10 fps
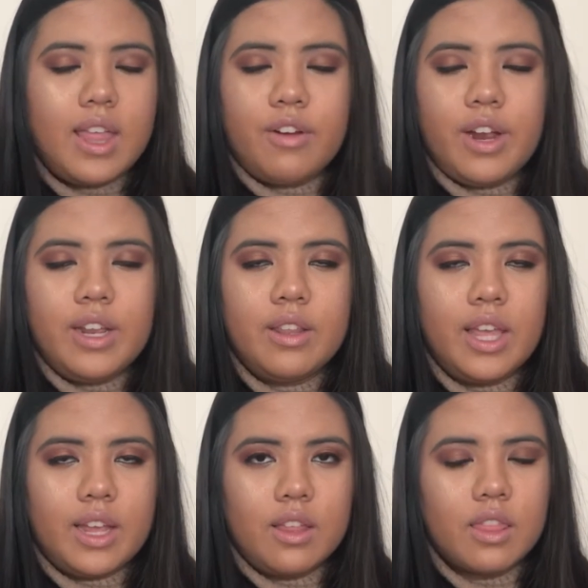Granted,
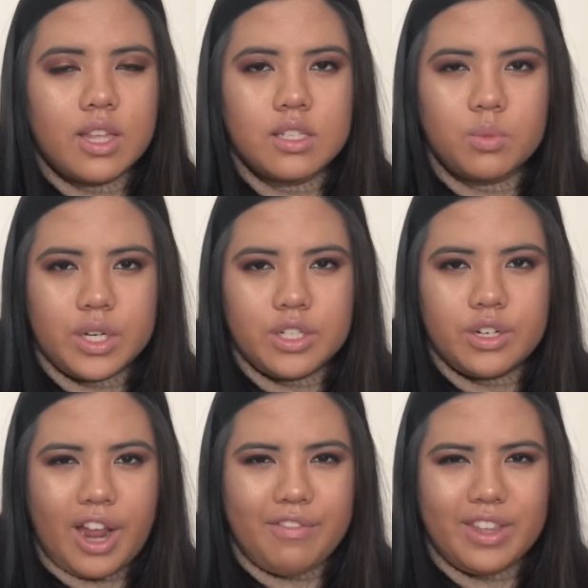like this
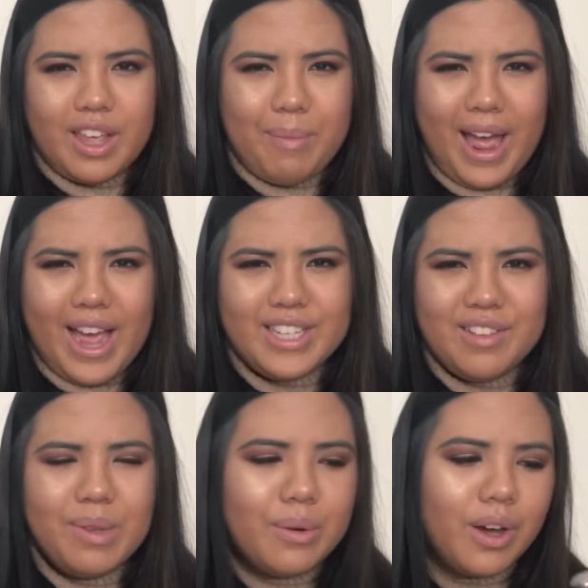winter, I feel like my eyes
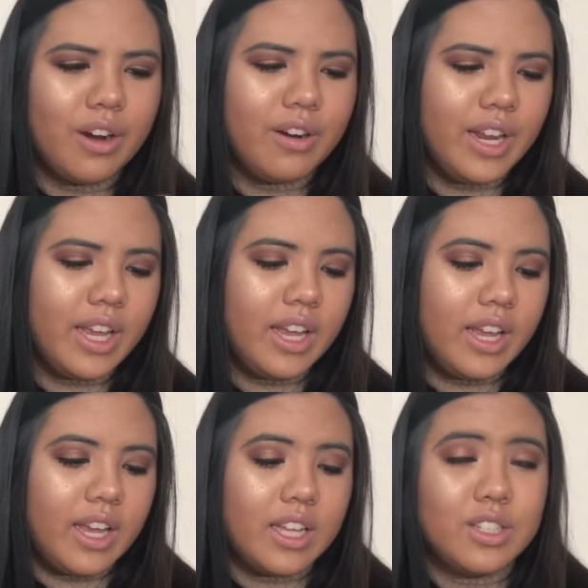have been watery,
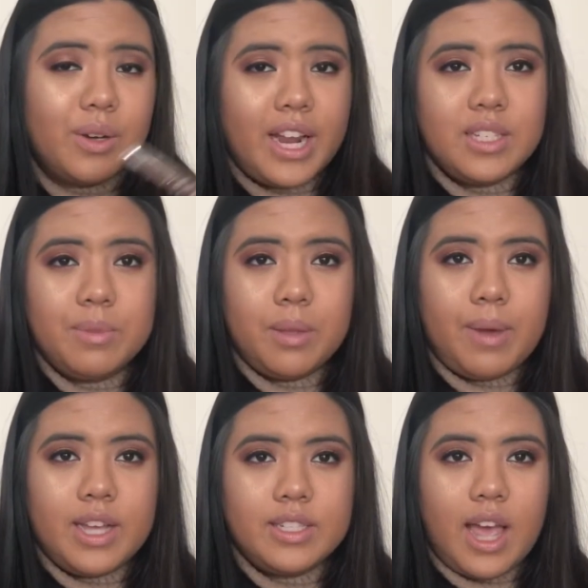and so it hasn't been the
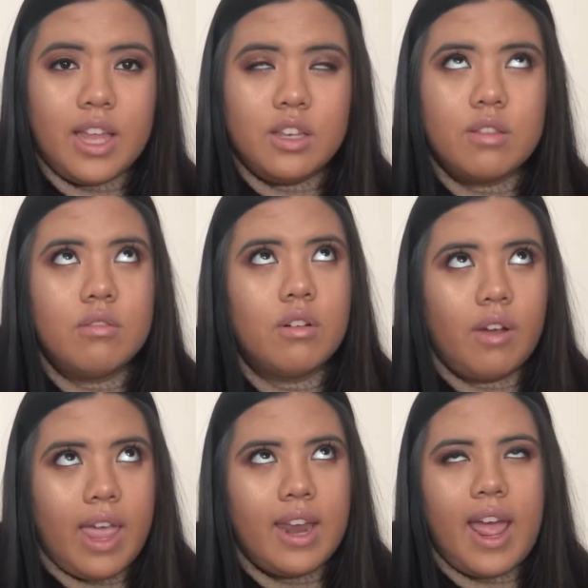best. I
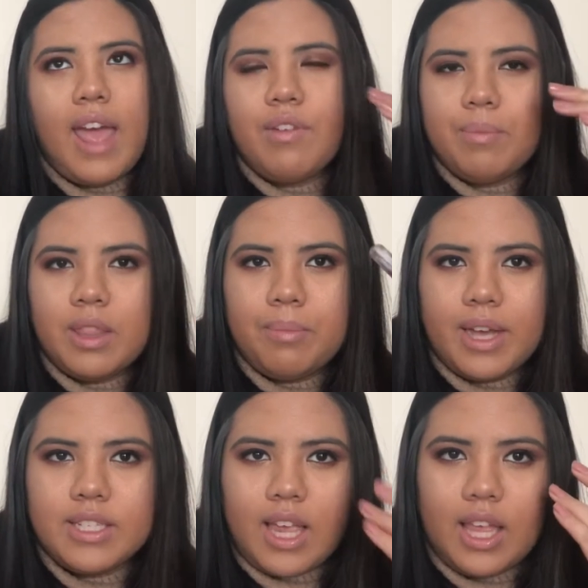haven't been the
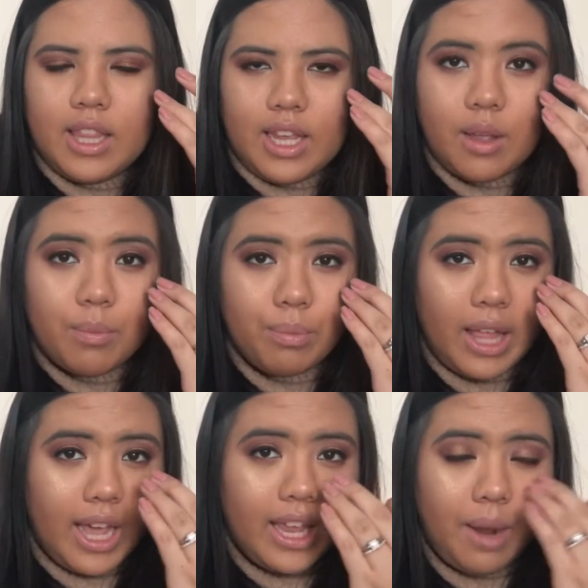best at like
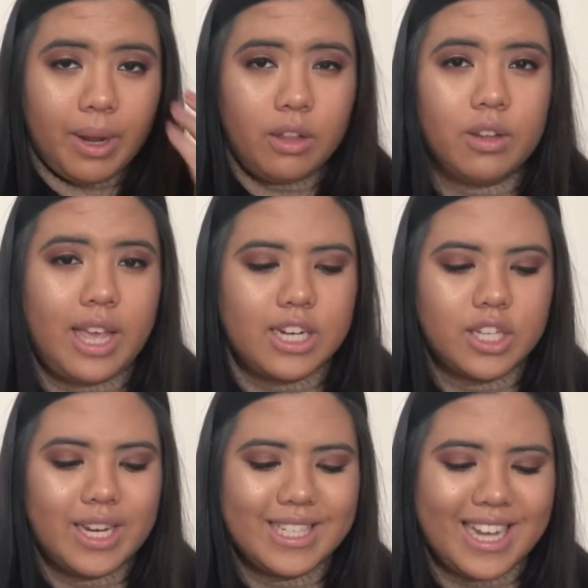applying it on my lower lash
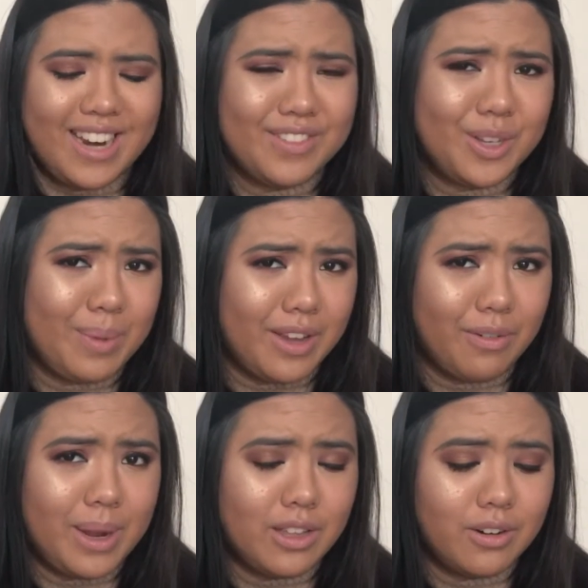line. It's kind of too big
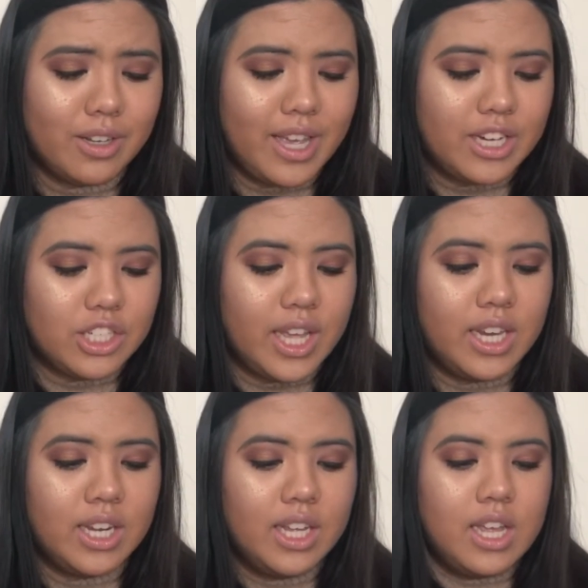for my lower lash line.